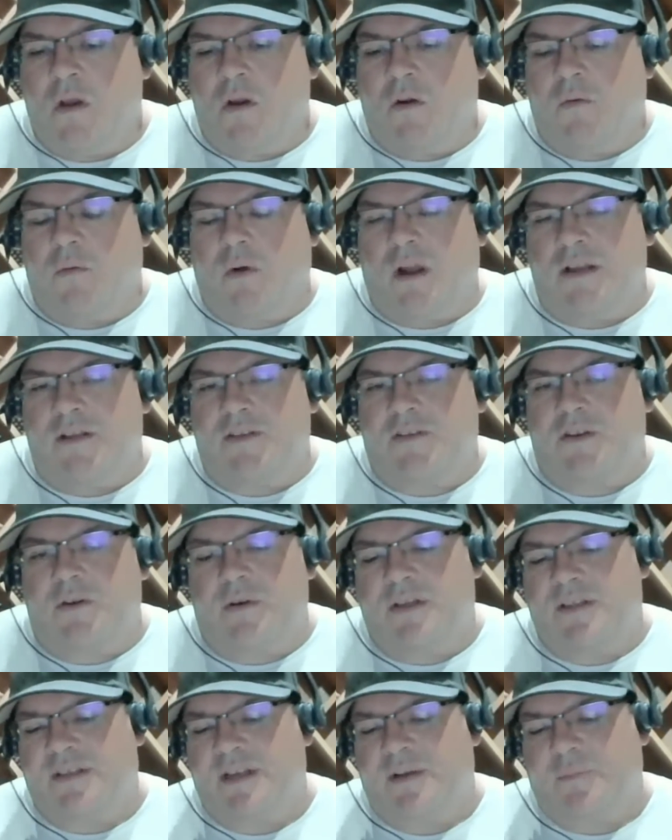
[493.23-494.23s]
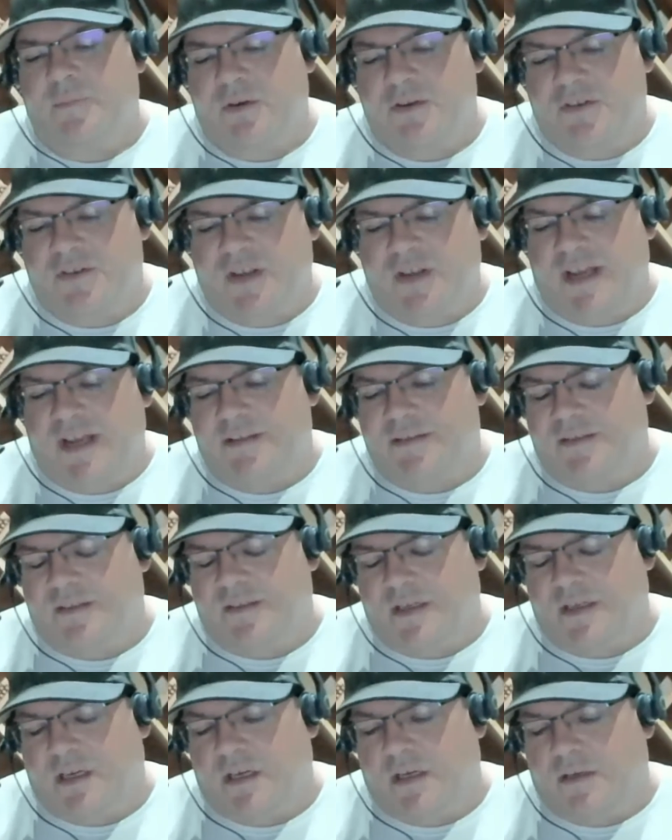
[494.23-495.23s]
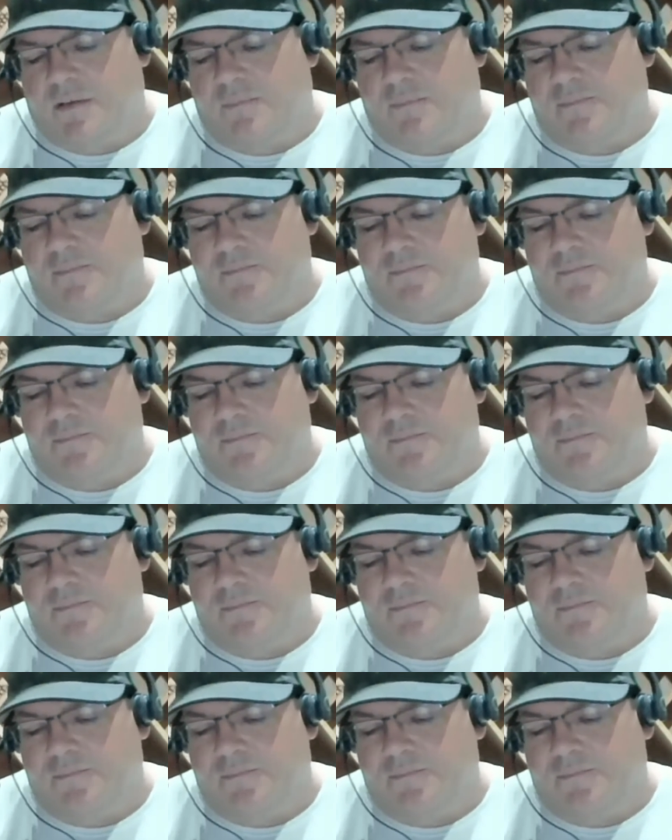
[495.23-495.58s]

Right. So, in Temperance has um,